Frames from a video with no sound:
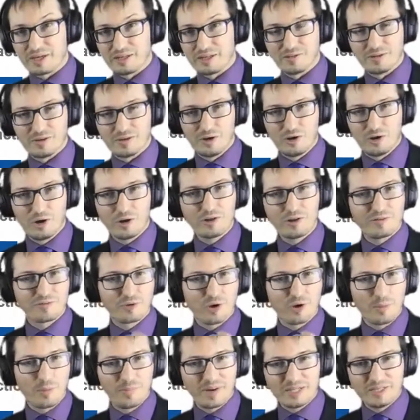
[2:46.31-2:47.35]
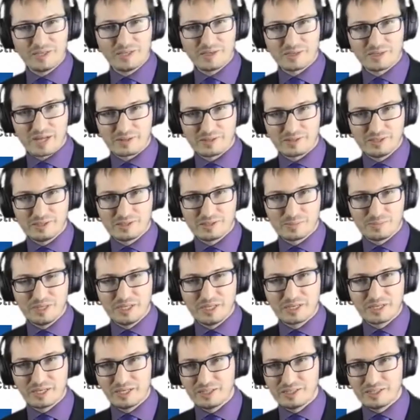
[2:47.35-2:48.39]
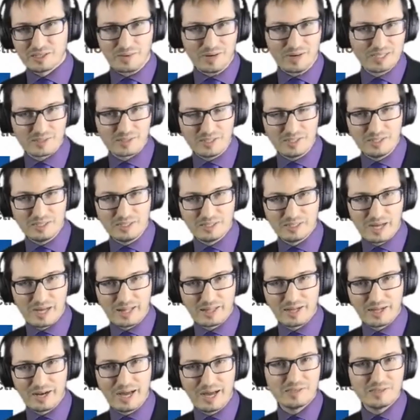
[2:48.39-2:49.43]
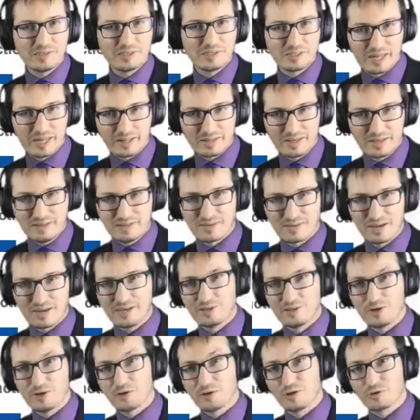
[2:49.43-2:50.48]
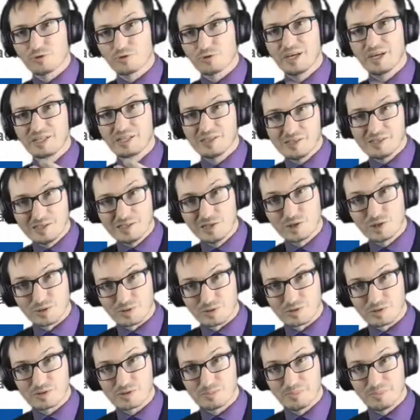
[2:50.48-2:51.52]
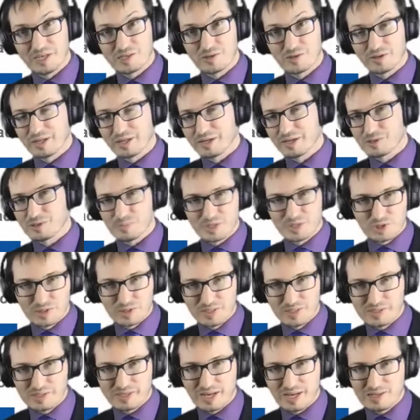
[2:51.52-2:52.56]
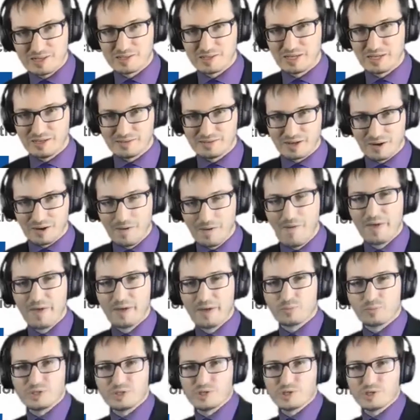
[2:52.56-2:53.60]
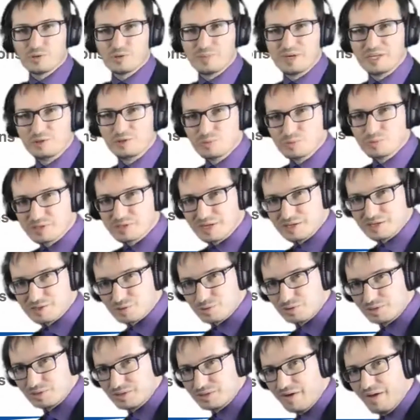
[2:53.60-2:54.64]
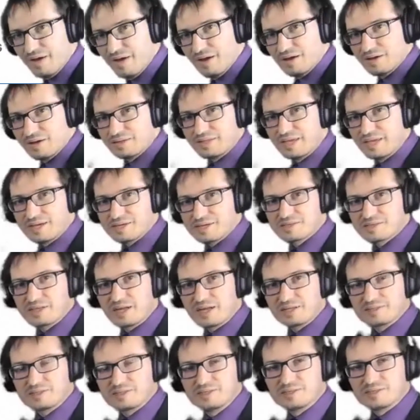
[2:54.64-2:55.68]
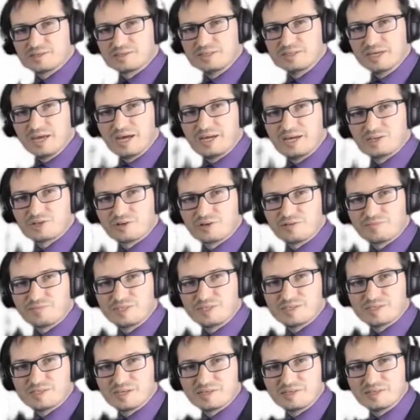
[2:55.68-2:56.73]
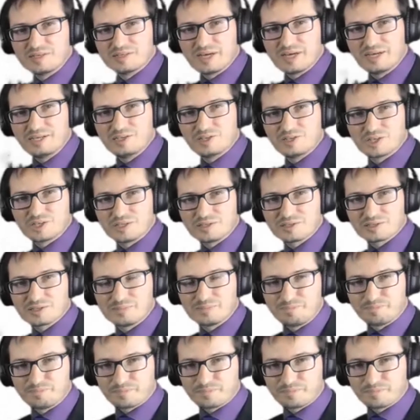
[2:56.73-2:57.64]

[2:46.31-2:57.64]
And a lot of companies started being interested in analyzing their data in order to make decisions based on that, especially sales data, which is the main use case. So there started the age of business intelligence.